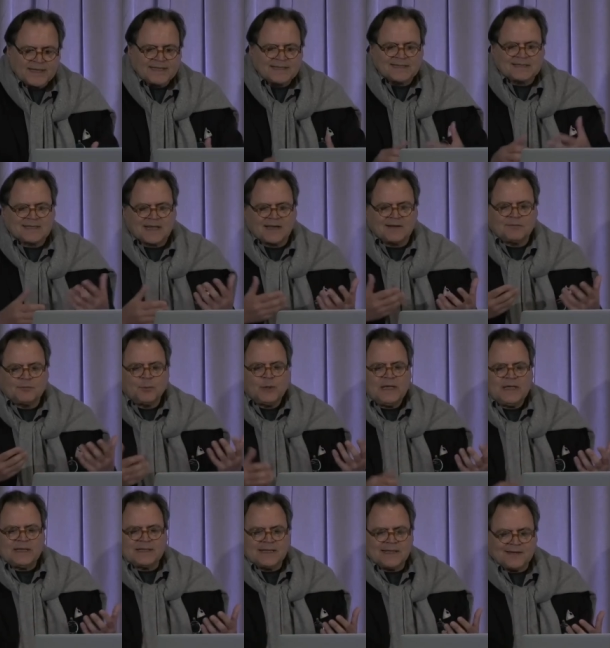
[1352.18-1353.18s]
to get this kind of
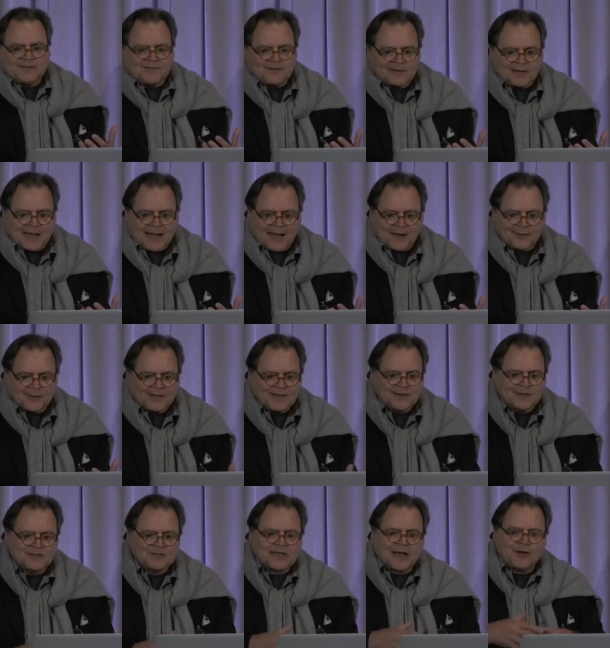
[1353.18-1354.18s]
weekly of how,
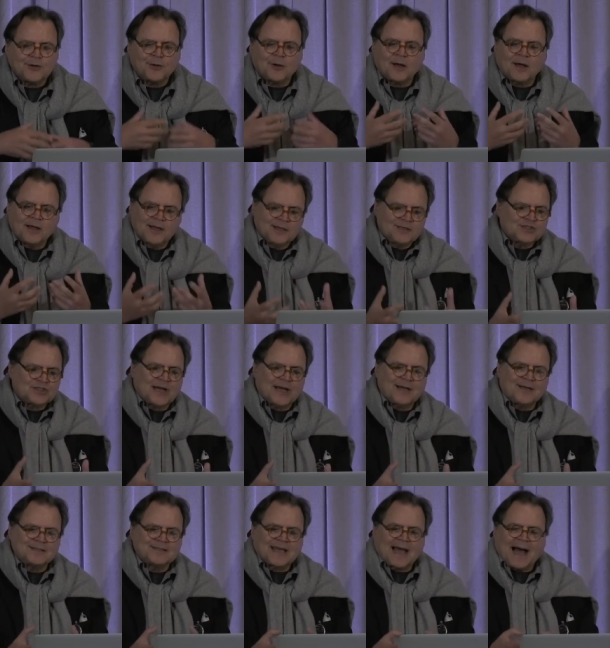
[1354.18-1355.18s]
here's how your
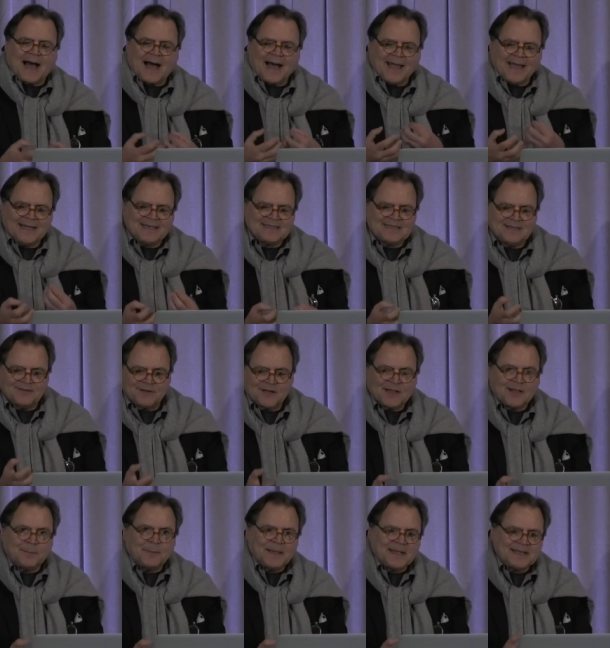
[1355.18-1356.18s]
child's eye is
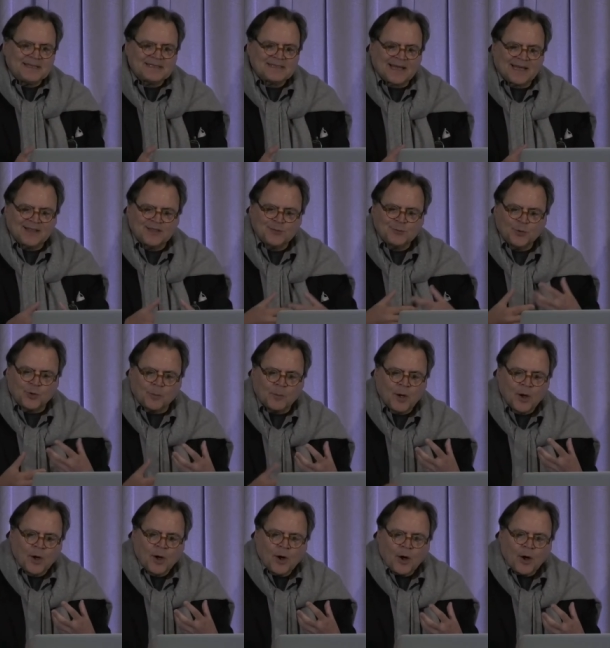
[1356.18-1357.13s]
developing inside the womb?